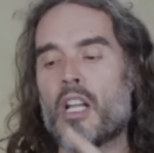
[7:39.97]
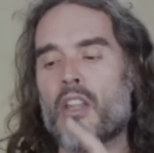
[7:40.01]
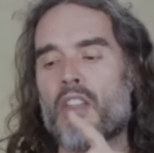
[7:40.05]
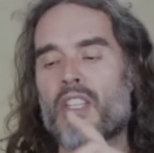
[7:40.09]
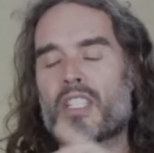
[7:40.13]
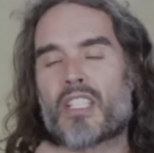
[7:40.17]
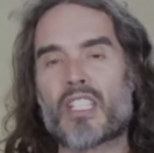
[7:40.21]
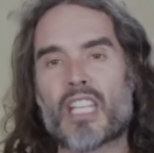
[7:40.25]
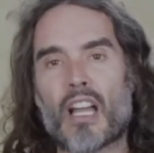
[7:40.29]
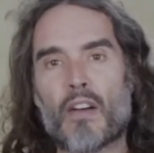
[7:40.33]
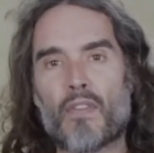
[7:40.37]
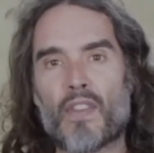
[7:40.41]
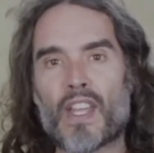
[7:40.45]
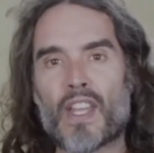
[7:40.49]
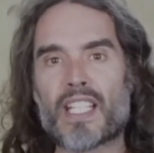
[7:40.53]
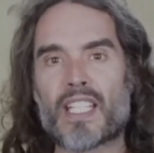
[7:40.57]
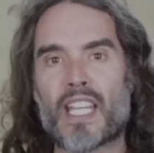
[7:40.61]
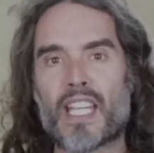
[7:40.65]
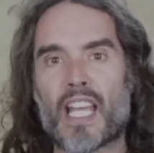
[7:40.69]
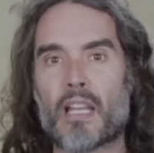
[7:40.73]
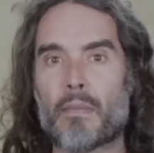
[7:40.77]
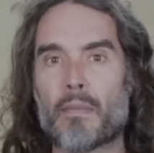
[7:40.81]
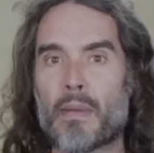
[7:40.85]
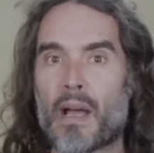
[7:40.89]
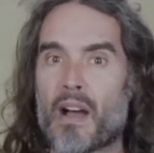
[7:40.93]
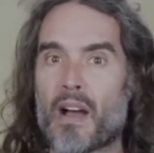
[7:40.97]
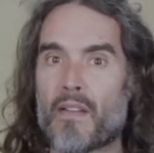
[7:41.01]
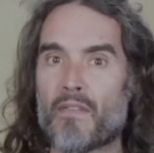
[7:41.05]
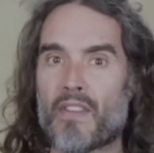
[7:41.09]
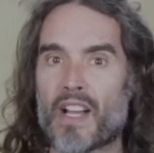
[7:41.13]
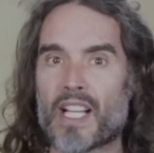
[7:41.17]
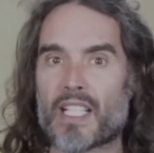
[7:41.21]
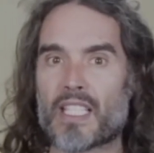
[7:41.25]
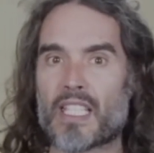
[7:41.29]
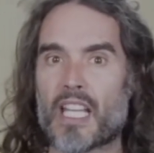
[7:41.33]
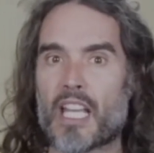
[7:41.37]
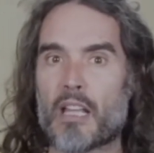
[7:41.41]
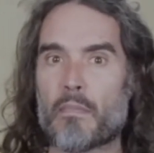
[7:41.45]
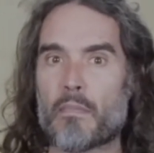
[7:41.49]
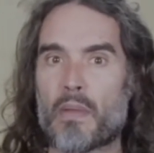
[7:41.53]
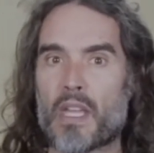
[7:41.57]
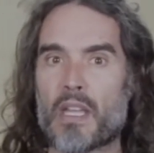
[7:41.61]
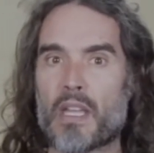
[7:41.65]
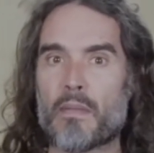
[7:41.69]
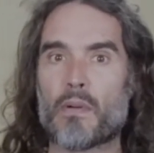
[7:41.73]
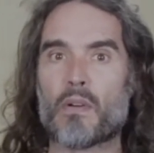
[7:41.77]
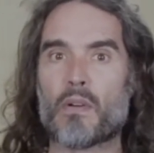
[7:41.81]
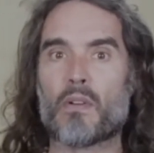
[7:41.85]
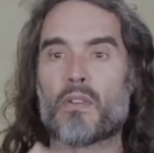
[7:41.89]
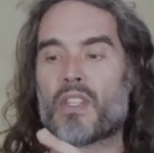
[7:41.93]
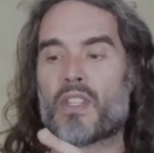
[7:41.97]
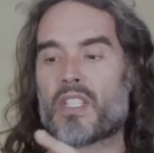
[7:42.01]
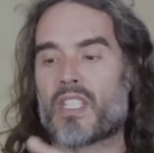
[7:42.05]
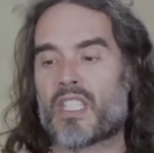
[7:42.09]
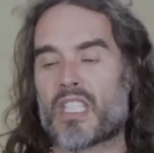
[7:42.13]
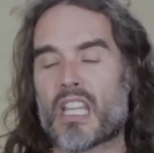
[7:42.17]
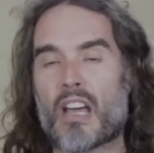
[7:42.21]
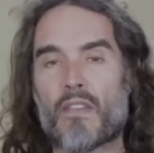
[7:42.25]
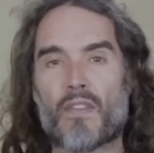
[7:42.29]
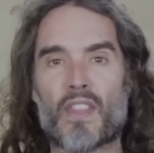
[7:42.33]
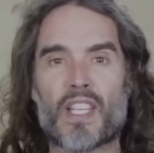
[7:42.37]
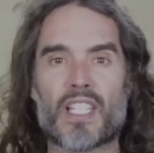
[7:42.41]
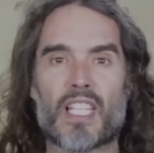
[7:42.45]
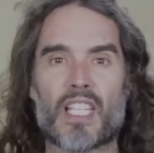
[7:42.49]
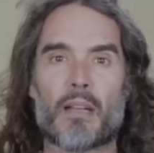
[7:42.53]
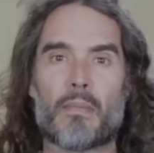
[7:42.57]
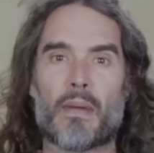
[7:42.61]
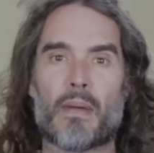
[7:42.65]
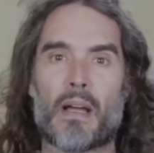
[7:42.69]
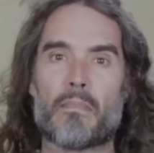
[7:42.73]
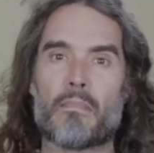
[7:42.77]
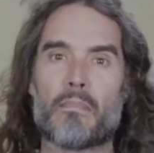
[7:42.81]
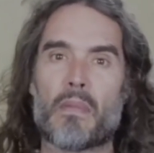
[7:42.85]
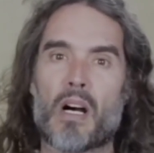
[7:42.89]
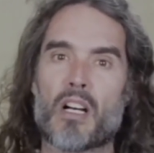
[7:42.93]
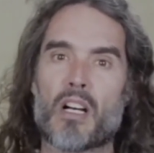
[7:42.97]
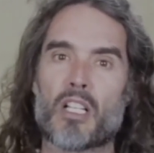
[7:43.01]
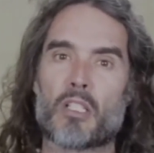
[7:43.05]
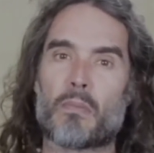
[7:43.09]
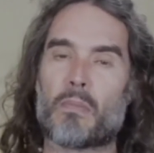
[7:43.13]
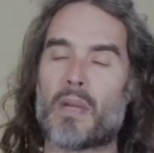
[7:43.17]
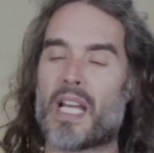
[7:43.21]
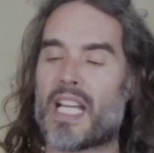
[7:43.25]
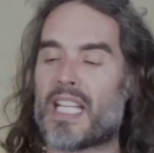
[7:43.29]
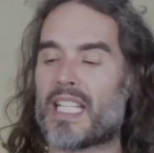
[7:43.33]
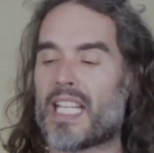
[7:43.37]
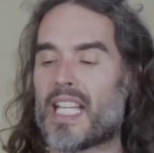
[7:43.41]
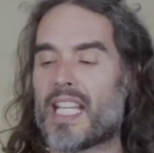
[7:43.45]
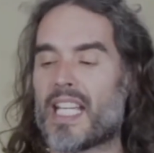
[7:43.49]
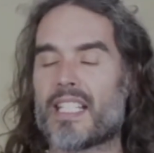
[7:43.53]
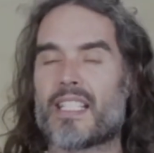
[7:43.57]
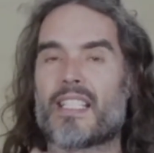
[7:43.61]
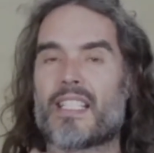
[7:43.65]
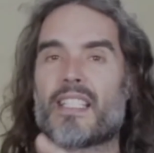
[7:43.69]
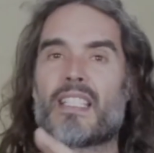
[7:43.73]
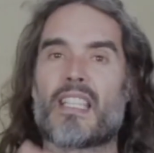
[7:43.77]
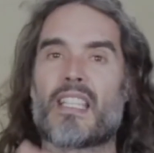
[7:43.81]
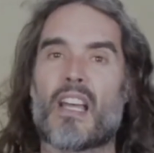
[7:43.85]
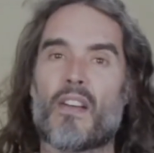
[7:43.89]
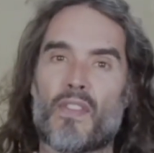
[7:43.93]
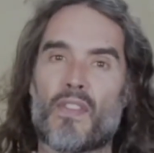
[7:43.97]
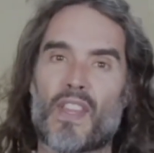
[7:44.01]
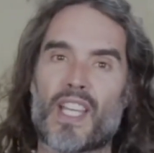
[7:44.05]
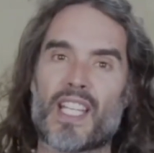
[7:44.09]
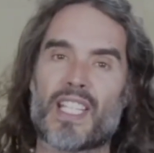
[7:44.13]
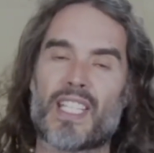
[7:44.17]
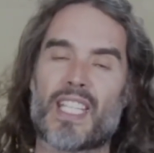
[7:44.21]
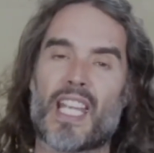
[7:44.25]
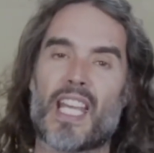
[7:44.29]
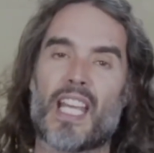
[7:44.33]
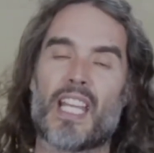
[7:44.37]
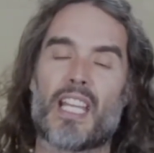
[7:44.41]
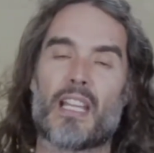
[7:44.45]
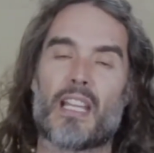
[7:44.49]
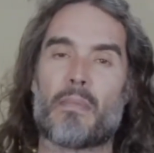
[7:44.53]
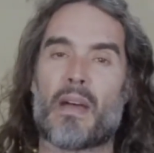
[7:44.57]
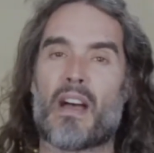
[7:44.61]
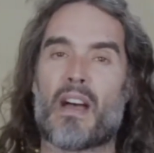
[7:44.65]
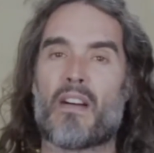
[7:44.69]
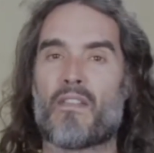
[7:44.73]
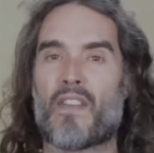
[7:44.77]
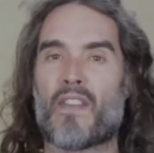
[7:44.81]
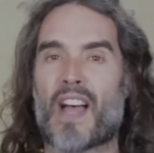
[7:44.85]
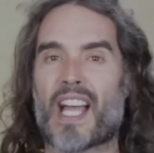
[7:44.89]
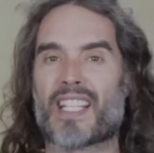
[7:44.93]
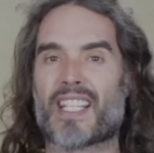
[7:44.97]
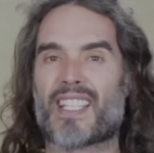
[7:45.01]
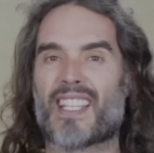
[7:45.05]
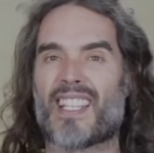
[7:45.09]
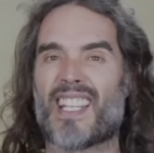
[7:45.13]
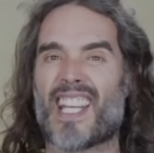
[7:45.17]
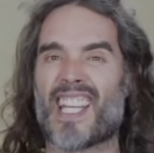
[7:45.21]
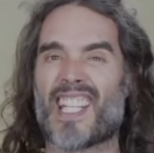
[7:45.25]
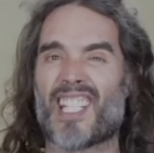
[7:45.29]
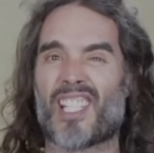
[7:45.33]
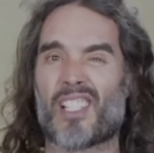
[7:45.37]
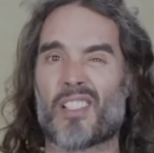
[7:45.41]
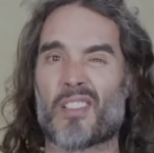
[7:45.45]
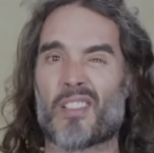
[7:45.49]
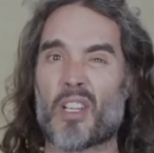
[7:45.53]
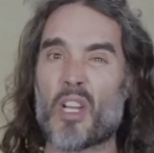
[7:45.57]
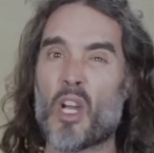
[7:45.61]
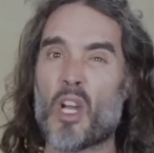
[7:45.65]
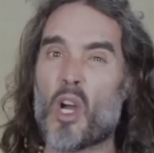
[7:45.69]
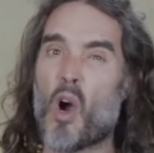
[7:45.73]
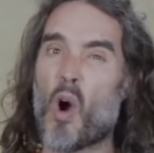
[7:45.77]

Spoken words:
the stuff they said about unvaccinated people, the stuff they said about mask mandates, the stuff they said about vaccinations,